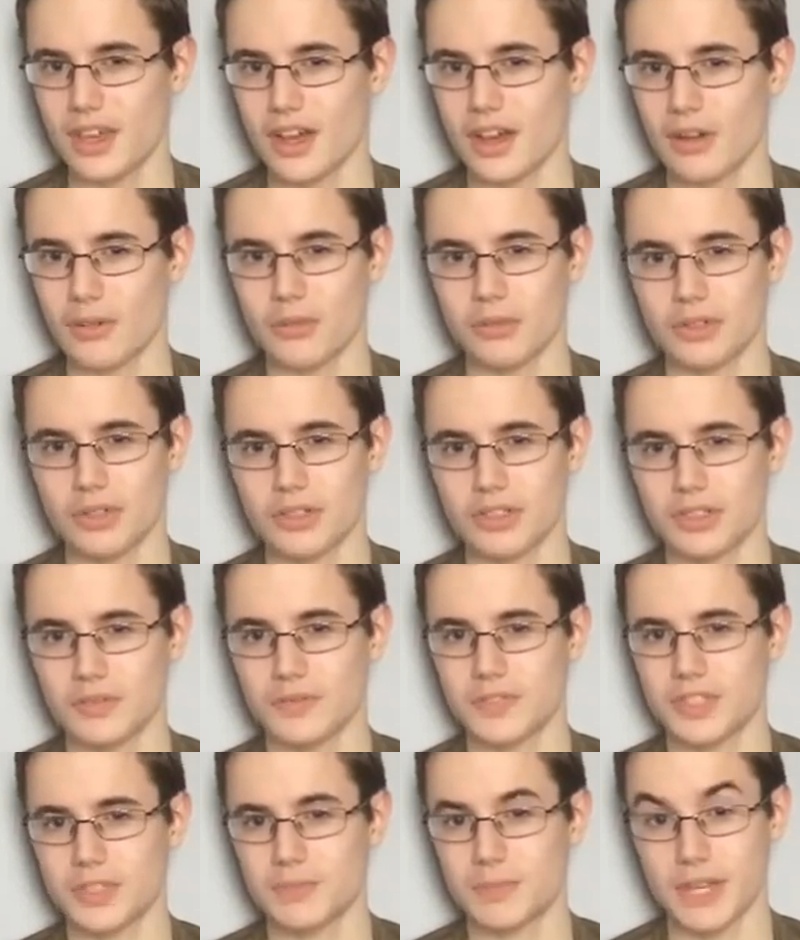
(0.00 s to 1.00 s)
I will do
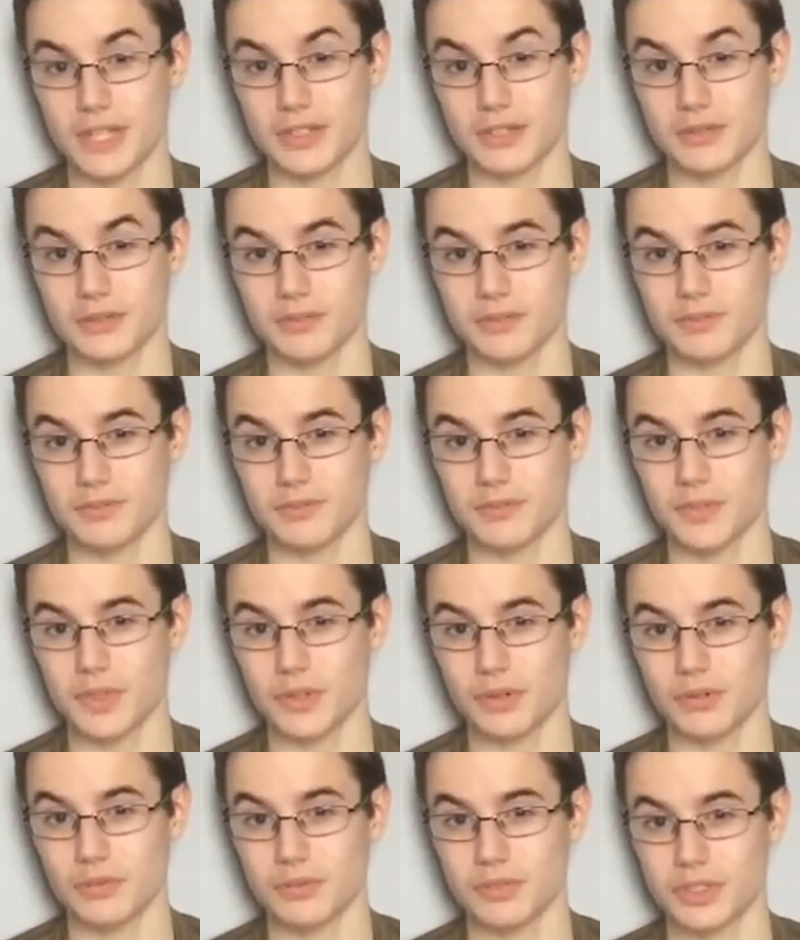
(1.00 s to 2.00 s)
something special,
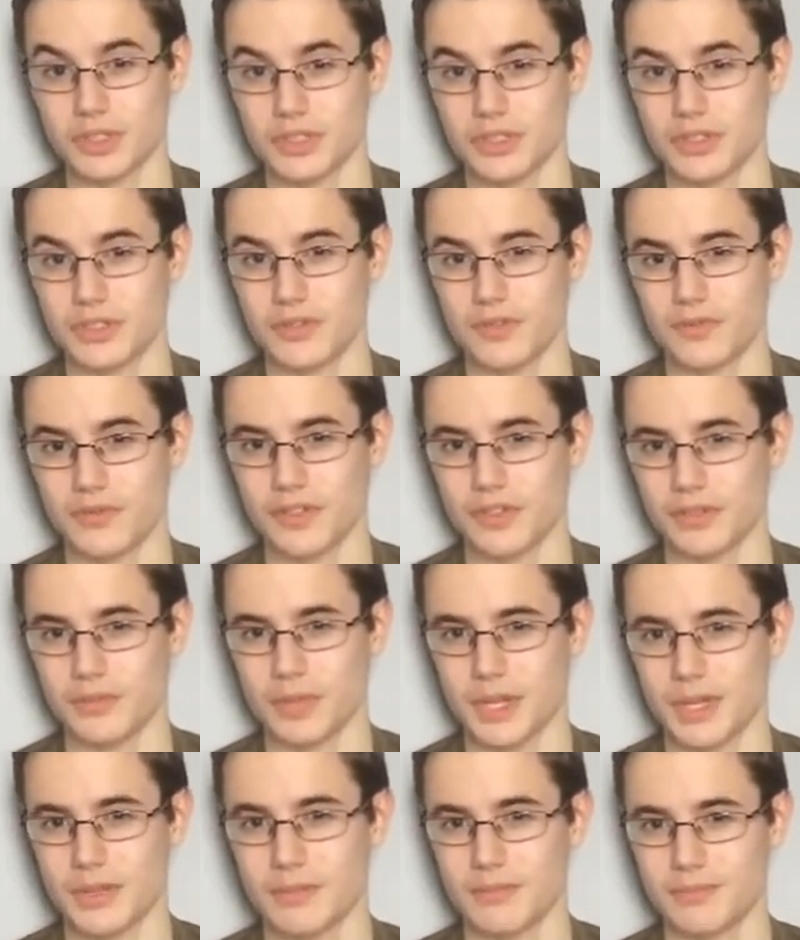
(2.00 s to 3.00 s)
not just film
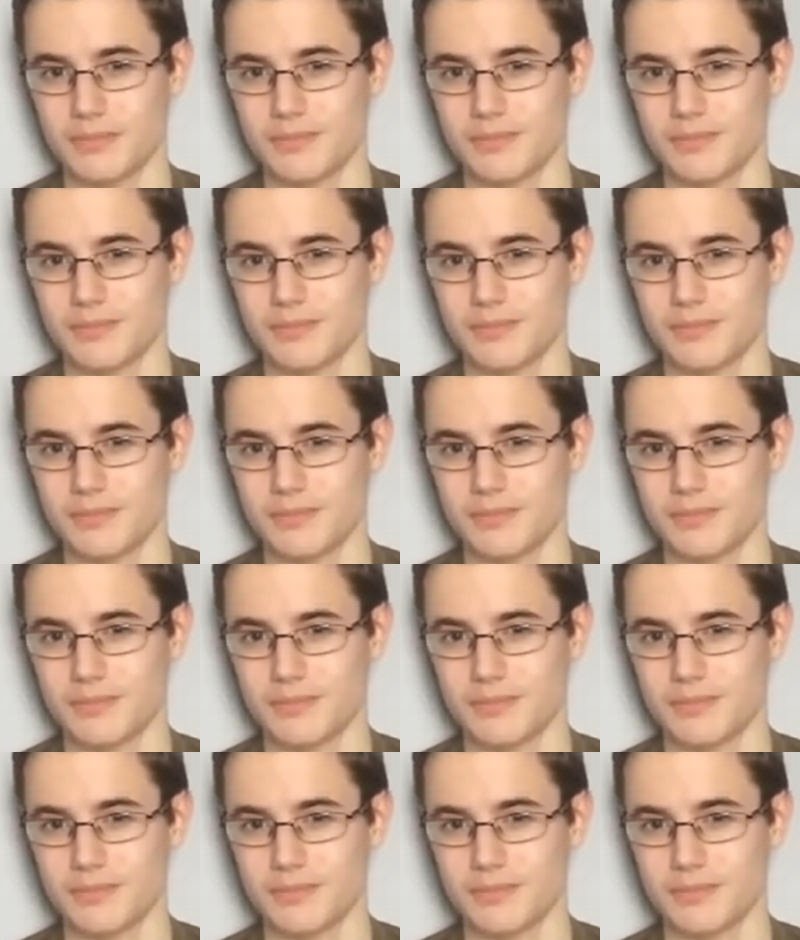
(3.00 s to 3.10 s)
it.